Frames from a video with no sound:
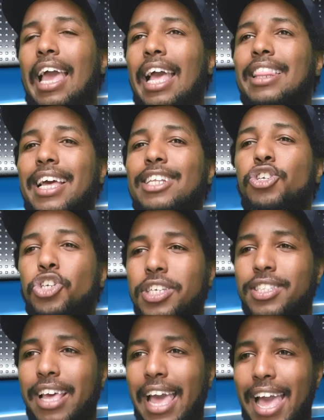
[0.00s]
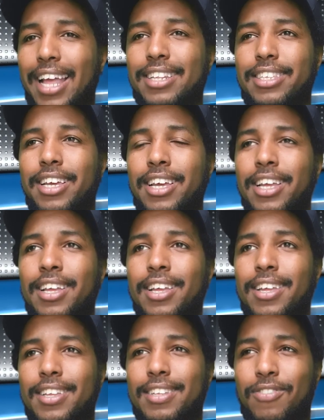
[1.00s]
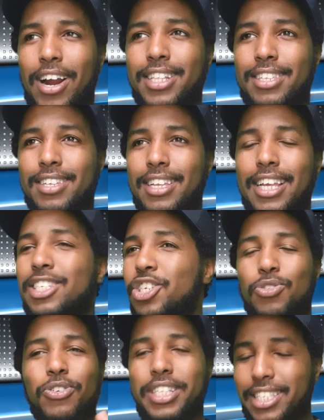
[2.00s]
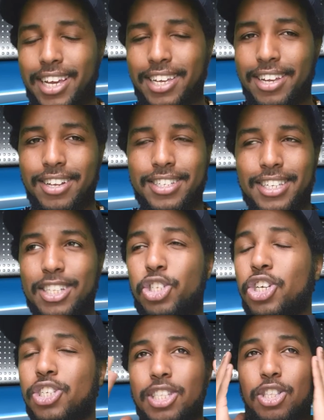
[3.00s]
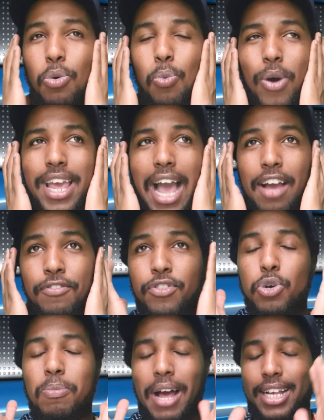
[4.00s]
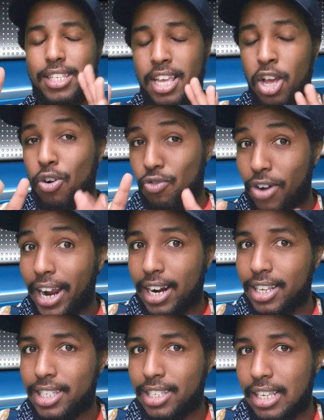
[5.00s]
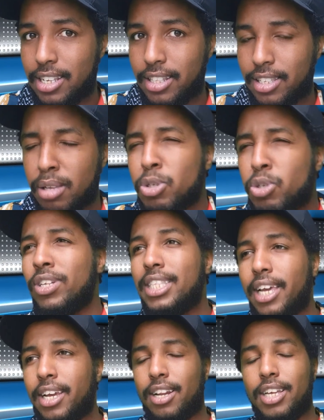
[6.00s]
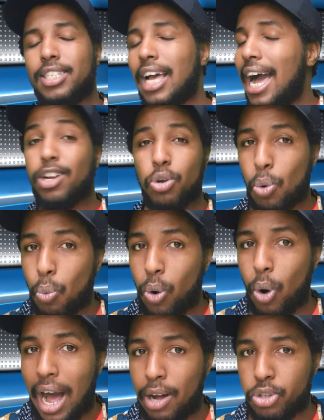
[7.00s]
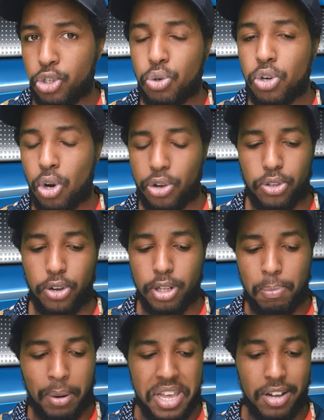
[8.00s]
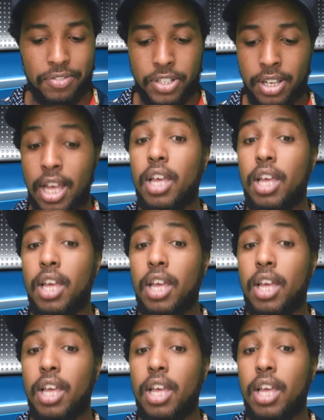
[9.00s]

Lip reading: And then just to end it, right? It's just ridiculous. Just the way I view him as a regular season team is ridiculous. I don't know how this is going to look during the playoffs.